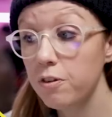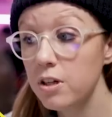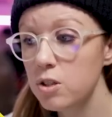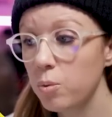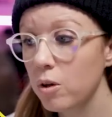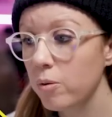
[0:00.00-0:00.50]

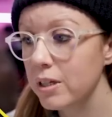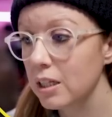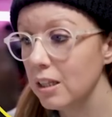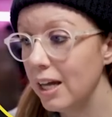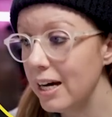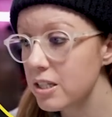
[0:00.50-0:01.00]
first, we're going to
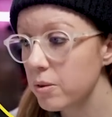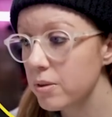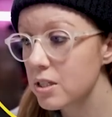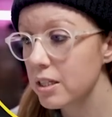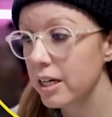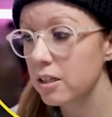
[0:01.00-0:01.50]
lasso
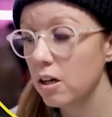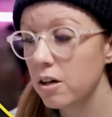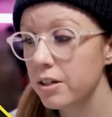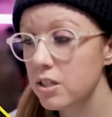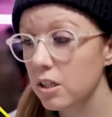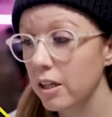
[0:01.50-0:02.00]
and select all these